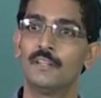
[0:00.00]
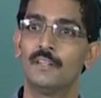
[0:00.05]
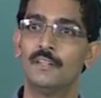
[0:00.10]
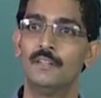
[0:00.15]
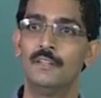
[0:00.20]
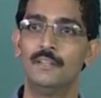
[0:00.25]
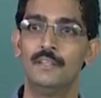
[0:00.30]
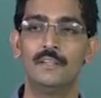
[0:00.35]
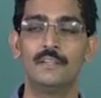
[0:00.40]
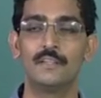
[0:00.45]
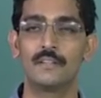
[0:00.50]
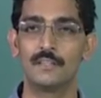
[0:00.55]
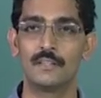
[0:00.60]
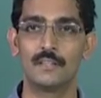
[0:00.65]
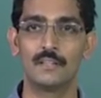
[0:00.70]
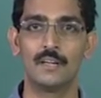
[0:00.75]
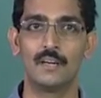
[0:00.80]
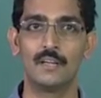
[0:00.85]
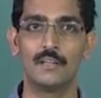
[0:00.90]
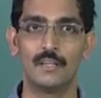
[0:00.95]
the
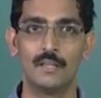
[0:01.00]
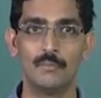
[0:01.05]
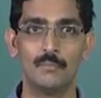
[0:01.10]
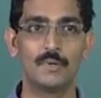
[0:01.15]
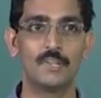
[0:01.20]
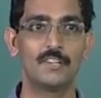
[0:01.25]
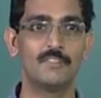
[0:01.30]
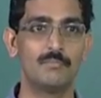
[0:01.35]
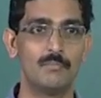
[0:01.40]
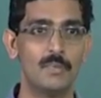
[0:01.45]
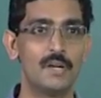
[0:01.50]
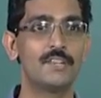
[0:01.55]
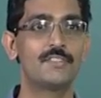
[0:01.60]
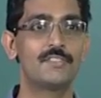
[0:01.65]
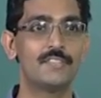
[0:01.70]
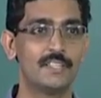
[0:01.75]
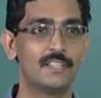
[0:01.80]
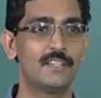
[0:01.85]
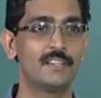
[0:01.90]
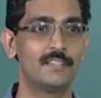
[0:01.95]
number of bugs
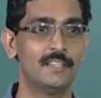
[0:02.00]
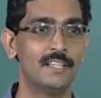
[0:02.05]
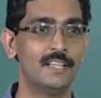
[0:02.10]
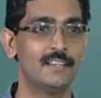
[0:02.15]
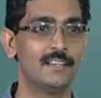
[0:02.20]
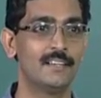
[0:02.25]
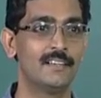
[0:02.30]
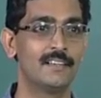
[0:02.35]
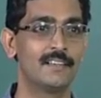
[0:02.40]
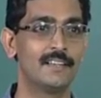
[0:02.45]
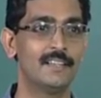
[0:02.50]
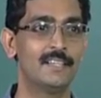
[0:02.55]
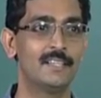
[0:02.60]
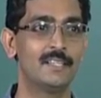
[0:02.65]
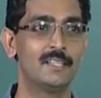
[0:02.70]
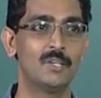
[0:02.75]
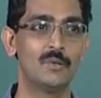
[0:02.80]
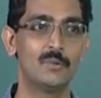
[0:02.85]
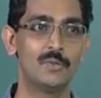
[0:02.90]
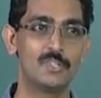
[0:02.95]
that are there, right,
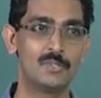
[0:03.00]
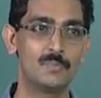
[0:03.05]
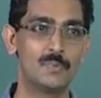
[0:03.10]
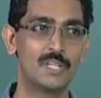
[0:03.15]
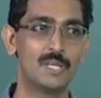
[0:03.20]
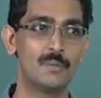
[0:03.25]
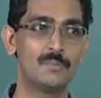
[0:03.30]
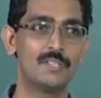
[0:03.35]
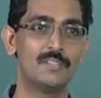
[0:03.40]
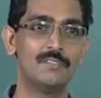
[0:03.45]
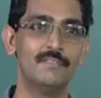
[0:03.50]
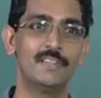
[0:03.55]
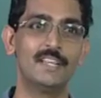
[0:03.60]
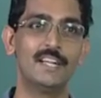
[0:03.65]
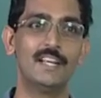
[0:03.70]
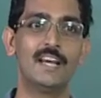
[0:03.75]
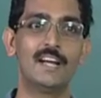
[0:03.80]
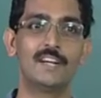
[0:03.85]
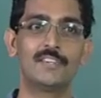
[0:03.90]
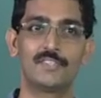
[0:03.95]
now this becomes a very
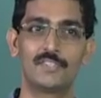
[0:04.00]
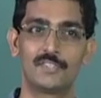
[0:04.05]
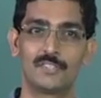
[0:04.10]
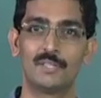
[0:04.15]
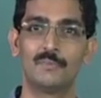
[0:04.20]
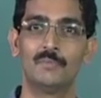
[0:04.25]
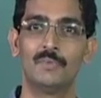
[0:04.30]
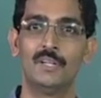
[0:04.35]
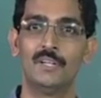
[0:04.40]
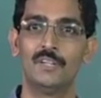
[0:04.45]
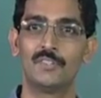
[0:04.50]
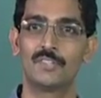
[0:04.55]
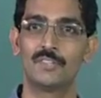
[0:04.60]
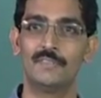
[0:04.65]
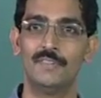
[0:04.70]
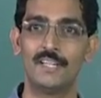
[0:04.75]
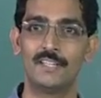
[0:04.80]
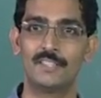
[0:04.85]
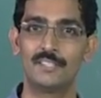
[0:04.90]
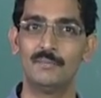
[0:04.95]
large system. So
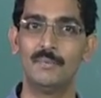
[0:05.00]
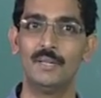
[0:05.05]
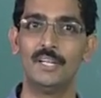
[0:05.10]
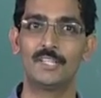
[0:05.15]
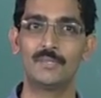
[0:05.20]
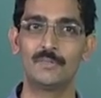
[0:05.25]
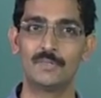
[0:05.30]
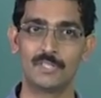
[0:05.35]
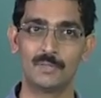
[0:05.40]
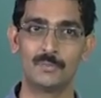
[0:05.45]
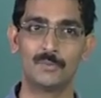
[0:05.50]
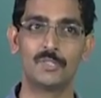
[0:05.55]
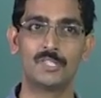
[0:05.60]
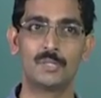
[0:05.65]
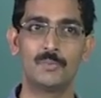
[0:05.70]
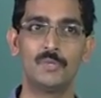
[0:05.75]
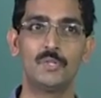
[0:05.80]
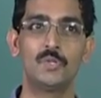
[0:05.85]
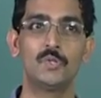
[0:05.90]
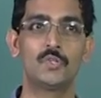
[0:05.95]
where simulation was supposed to
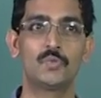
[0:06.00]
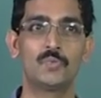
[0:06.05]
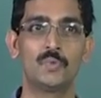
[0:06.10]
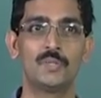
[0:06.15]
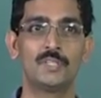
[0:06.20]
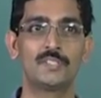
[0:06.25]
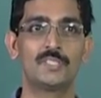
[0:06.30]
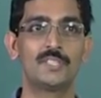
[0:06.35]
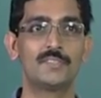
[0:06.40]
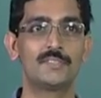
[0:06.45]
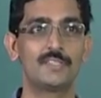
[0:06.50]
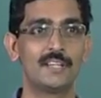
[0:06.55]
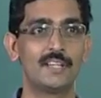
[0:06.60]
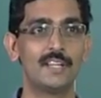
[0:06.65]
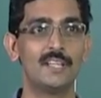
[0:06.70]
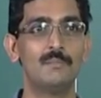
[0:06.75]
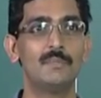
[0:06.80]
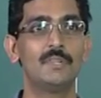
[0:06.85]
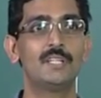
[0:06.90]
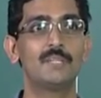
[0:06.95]
be useful is now
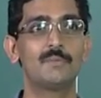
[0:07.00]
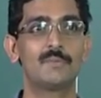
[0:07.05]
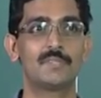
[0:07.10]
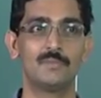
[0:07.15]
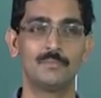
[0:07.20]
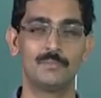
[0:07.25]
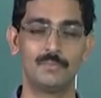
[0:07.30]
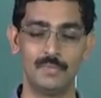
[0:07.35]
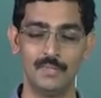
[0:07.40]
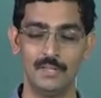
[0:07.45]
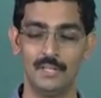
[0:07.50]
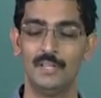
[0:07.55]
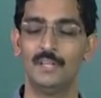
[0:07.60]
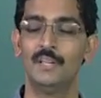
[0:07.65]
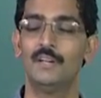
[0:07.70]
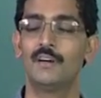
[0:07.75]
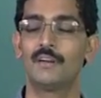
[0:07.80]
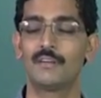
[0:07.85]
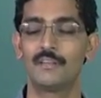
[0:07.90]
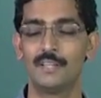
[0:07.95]
suddenly becoming a simple
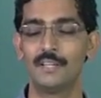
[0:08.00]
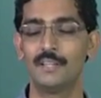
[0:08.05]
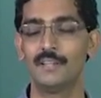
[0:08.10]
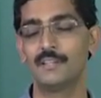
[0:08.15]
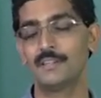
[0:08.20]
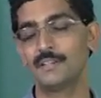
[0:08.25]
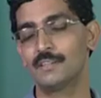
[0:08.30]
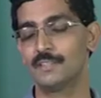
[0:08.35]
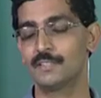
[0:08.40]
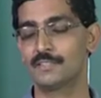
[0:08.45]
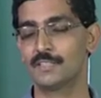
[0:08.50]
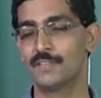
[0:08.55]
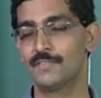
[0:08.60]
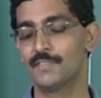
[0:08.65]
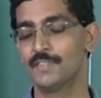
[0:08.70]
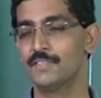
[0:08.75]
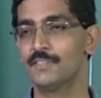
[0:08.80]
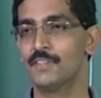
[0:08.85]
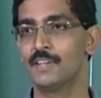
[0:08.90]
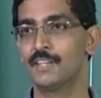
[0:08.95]
regular
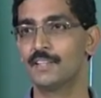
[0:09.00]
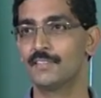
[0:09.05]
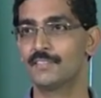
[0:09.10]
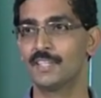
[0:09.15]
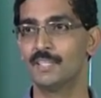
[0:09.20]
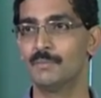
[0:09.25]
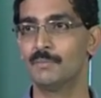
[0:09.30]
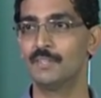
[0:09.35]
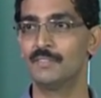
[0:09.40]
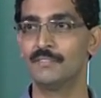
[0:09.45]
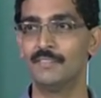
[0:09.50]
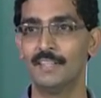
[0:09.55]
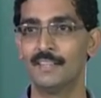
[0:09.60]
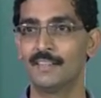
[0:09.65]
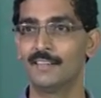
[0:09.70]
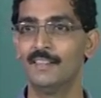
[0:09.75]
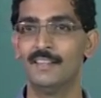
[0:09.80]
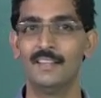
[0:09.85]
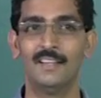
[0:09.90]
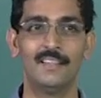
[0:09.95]
software engineering assignment where
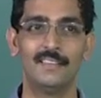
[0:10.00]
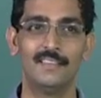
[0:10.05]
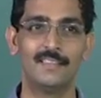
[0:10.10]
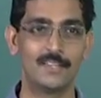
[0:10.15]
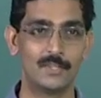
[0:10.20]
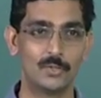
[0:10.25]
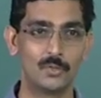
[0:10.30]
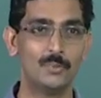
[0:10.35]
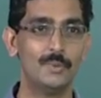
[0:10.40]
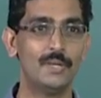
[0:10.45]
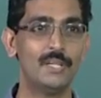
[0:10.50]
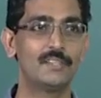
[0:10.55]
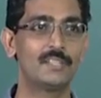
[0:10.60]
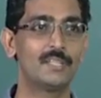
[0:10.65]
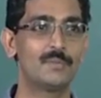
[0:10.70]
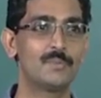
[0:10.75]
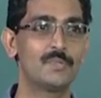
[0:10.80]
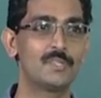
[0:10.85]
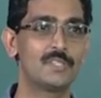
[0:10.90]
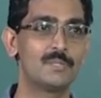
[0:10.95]
there are too many
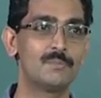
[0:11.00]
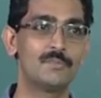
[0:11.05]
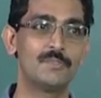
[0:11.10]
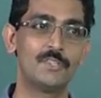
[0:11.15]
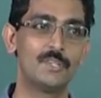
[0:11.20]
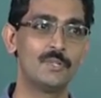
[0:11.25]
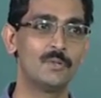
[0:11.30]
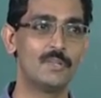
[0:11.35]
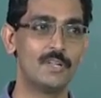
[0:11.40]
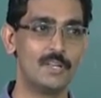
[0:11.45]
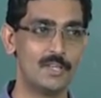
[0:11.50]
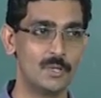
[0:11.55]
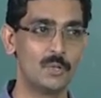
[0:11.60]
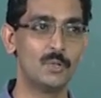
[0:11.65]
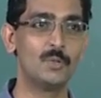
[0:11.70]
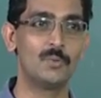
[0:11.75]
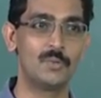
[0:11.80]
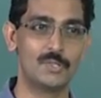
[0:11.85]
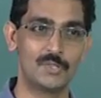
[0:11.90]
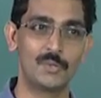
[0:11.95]
subsystems that you do not know
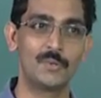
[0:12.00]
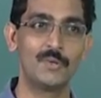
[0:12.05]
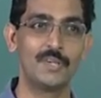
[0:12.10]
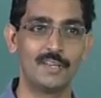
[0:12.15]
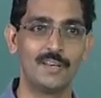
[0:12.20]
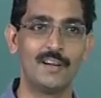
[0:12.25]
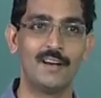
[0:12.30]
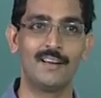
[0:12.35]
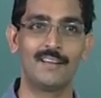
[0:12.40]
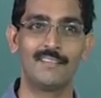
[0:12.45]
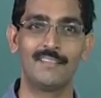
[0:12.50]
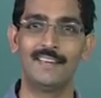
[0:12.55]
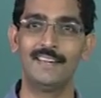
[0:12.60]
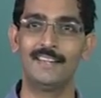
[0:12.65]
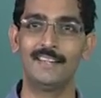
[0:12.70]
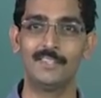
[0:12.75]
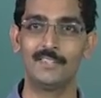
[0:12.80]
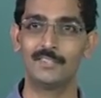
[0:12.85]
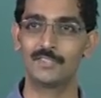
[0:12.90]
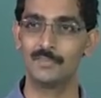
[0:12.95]
what is going on, right,
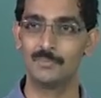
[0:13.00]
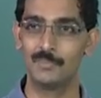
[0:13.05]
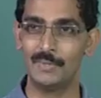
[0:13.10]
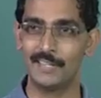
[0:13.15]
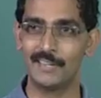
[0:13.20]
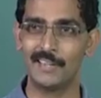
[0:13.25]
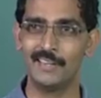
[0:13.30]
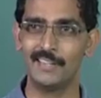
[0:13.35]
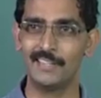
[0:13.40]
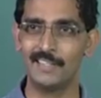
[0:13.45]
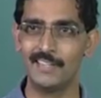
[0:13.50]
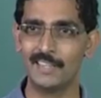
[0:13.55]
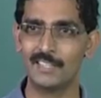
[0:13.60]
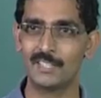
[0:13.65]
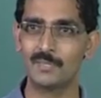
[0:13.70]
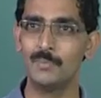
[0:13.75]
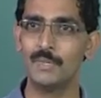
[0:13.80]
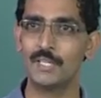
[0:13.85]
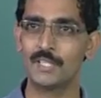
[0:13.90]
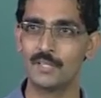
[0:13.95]
and you are simply trying to guess
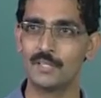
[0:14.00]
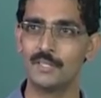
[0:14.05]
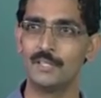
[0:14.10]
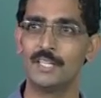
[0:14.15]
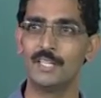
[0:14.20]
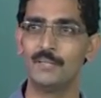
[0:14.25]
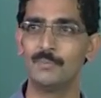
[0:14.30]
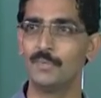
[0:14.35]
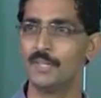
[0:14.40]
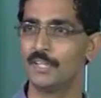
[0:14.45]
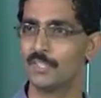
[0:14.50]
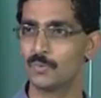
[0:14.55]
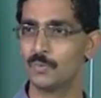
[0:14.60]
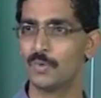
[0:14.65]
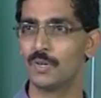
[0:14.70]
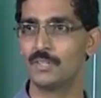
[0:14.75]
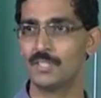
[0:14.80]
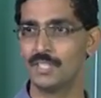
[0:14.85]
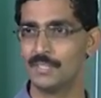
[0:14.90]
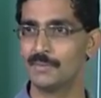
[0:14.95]
based on the APIs
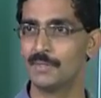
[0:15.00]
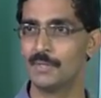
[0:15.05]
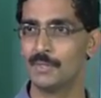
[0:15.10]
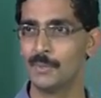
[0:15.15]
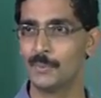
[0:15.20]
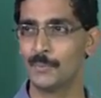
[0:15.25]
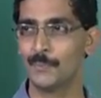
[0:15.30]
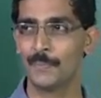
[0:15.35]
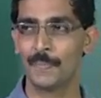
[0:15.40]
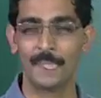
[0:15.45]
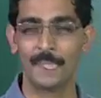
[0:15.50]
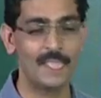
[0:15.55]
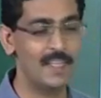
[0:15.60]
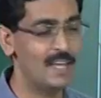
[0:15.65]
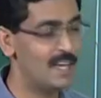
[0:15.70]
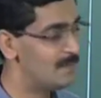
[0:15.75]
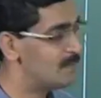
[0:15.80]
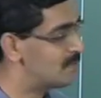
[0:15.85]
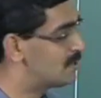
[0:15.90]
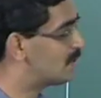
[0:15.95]
what they would do,
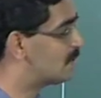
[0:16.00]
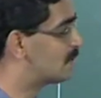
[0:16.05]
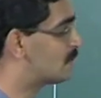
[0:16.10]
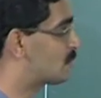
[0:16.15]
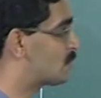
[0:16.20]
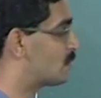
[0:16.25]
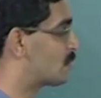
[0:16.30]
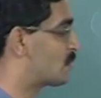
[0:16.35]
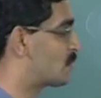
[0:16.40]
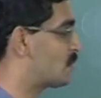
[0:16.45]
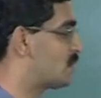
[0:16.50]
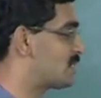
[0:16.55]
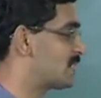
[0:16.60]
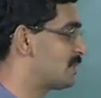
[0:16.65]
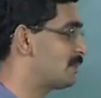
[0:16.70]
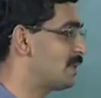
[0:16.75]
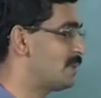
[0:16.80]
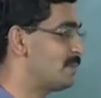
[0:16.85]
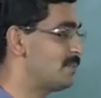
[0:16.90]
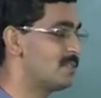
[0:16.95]
and without the source code
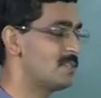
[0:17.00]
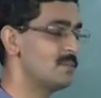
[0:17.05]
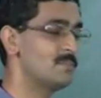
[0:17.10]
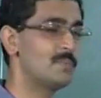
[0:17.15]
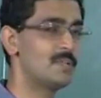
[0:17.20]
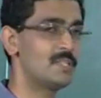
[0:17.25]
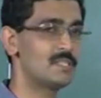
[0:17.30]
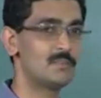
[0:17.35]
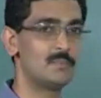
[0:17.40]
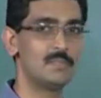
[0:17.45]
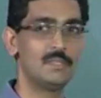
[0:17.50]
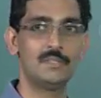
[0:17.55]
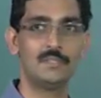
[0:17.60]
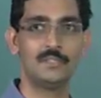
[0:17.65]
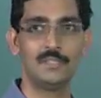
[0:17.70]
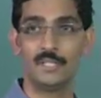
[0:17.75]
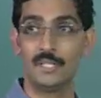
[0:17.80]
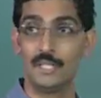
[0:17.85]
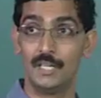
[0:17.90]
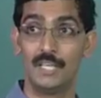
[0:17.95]
sometimes it is impossible to
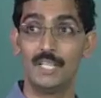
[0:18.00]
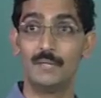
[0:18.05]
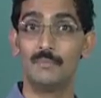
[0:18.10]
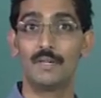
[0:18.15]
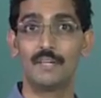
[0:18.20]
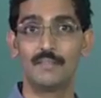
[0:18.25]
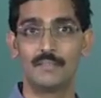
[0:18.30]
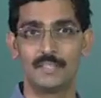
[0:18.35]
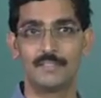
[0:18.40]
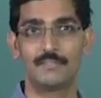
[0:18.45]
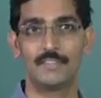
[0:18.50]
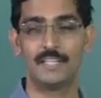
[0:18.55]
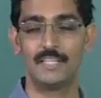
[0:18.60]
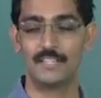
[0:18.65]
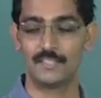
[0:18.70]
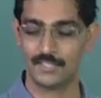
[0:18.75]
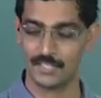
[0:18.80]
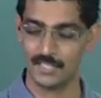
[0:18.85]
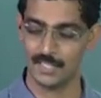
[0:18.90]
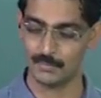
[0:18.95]
debug when
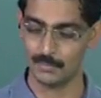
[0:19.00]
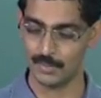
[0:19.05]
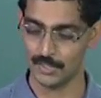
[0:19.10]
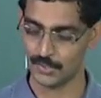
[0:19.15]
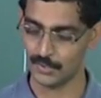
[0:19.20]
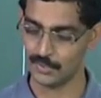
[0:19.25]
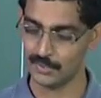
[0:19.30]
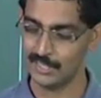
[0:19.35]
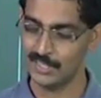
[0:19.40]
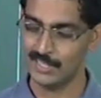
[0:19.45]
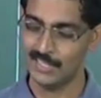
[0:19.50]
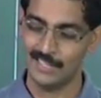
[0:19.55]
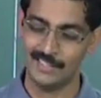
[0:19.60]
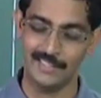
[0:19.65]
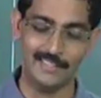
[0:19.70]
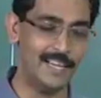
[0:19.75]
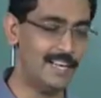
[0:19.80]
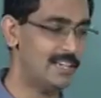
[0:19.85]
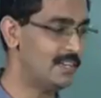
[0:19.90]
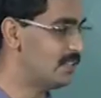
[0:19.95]
failures take place. So
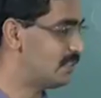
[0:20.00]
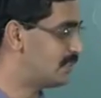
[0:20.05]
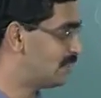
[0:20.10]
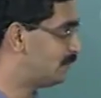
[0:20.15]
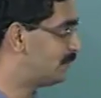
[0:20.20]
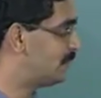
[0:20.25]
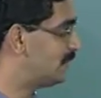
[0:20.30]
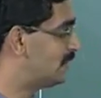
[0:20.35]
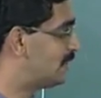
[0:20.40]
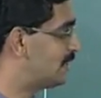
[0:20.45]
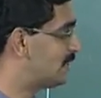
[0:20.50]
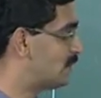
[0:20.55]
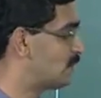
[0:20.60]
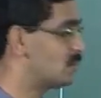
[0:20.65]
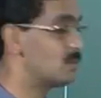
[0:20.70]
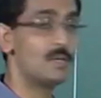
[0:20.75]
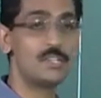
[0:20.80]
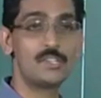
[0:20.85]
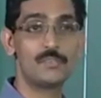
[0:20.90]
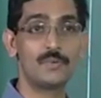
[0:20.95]
that is something that you have to
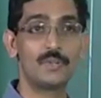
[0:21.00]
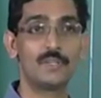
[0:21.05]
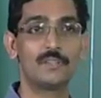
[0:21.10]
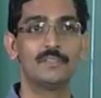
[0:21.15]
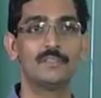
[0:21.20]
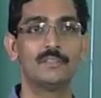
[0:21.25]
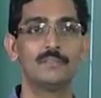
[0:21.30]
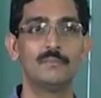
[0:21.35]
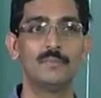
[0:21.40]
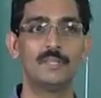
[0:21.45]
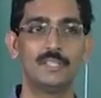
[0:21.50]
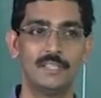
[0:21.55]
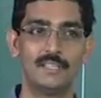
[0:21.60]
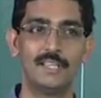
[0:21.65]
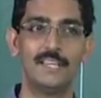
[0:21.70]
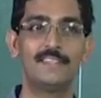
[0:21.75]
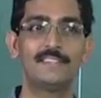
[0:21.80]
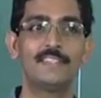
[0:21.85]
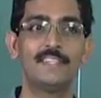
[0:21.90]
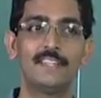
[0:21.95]
watch for, but the
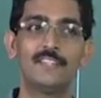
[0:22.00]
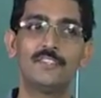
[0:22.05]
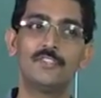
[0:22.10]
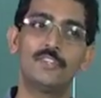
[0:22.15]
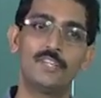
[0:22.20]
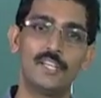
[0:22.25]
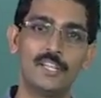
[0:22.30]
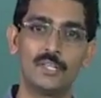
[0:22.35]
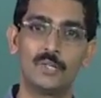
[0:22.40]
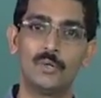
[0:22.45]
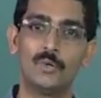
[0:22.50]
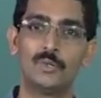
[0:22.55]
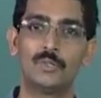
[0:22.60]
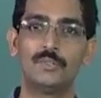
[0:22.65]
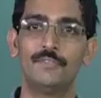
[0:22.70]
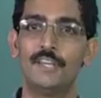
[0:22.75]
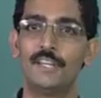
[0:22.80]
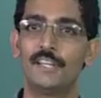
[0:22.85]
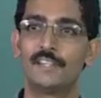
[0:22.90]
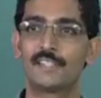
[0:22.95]
nice thing is you can go to
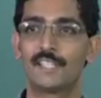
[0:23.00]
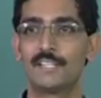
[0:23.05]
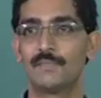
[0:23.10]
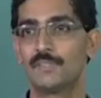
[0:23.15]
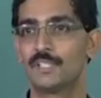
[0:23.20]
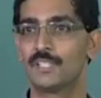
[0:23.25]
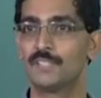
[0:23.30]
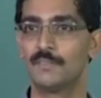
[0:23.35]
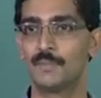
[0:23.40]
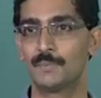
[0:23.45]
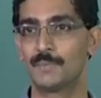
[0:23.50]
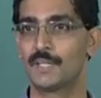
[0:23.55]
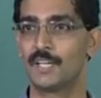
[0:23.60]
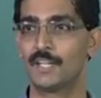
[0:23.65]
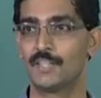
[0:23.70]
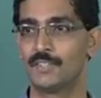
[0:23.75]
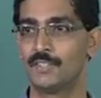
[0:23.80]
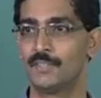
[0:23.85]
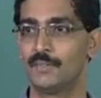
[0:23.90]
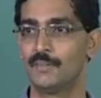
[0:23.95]
various levels of
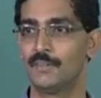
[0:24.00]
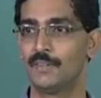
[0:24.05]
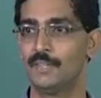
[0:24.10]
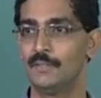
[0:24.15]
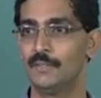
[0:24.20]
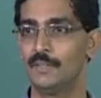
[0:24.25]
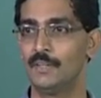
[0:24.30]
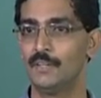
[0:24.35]
abstraction, right.